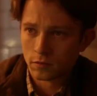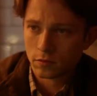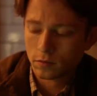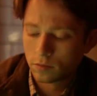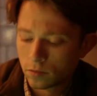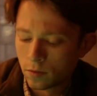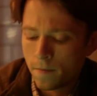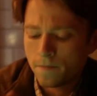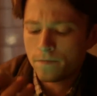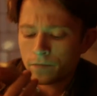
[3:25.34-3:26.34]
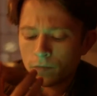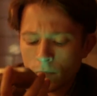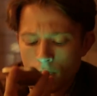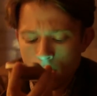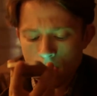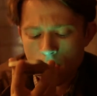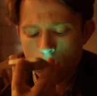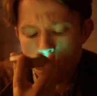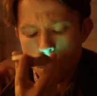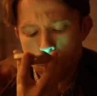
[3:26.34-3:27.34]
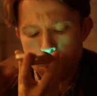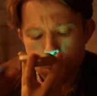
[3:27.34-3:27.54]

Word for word: 2014 is going to be the LIVR